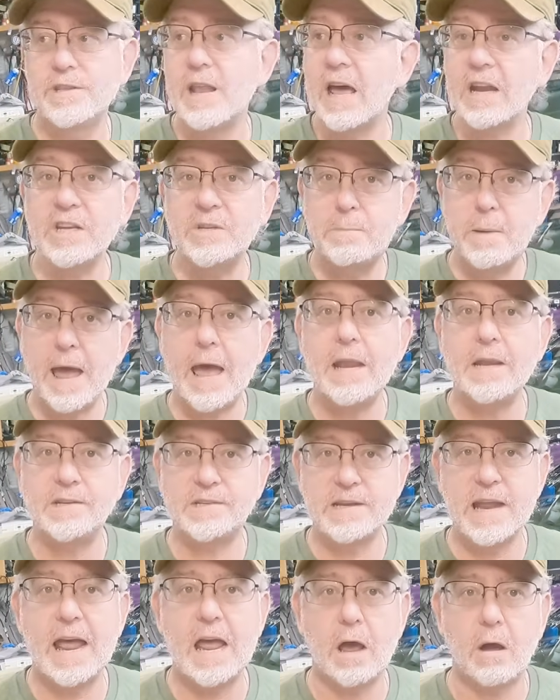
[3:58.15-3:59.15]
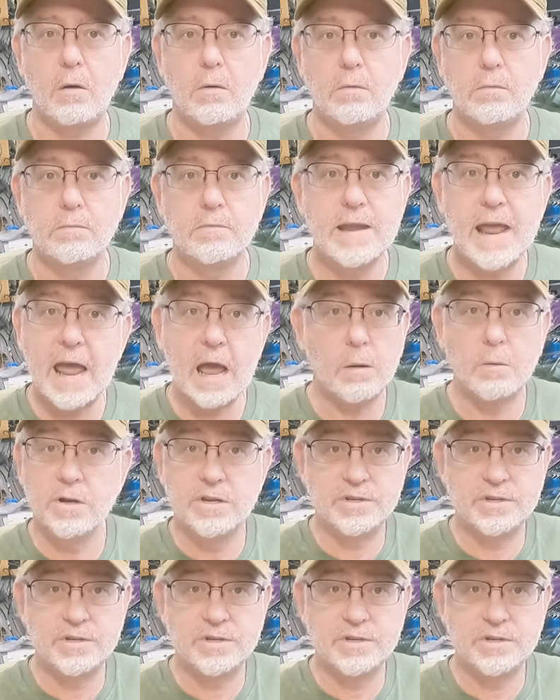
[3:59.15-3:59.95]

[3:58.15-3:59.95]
Not as bad as now. Now